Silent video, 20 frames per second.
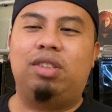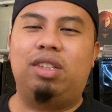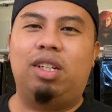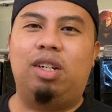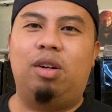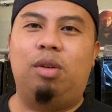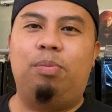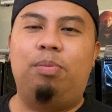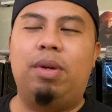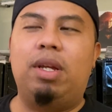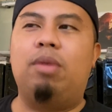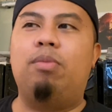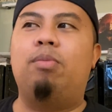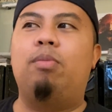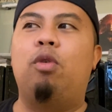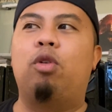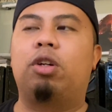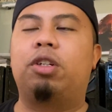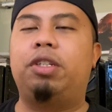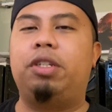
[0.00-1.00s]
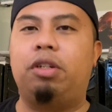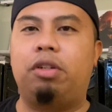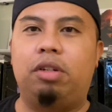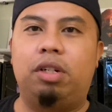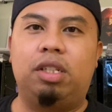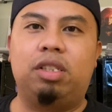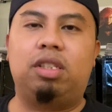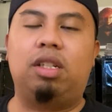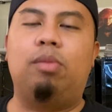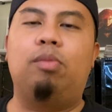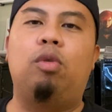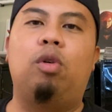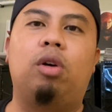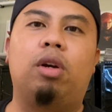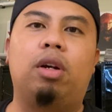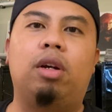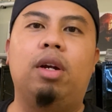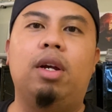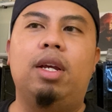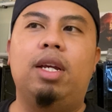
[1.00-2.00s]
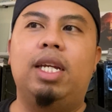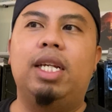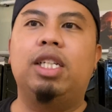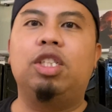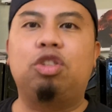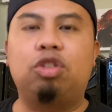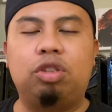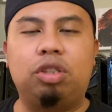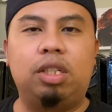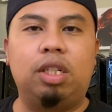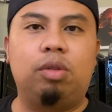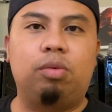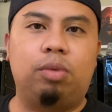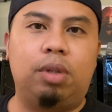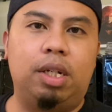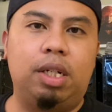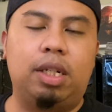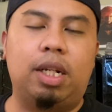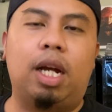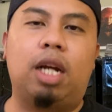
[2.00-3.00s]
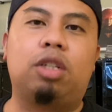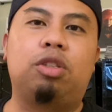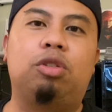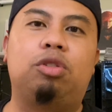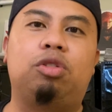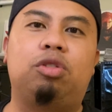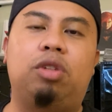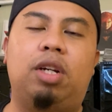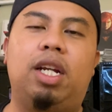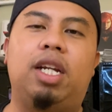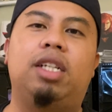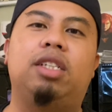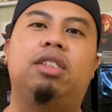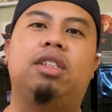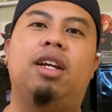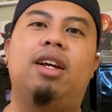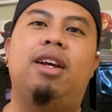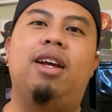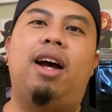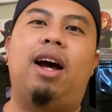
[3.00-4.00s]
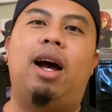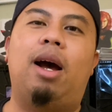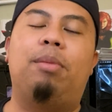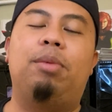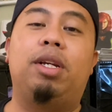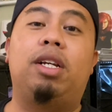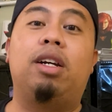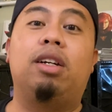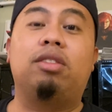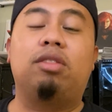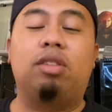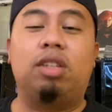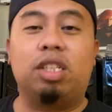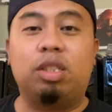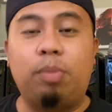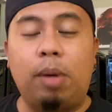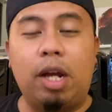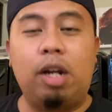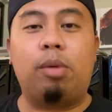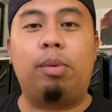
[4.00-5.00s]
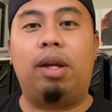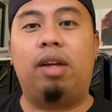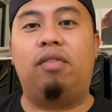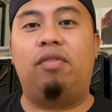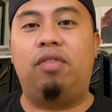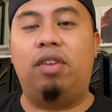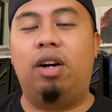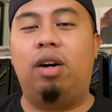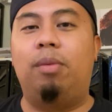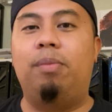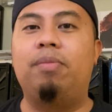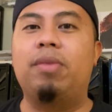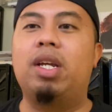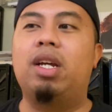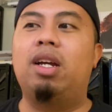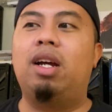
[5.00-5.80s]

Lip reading: been more curious and more interested in reading Doctor Strange because of the SpiderMan film.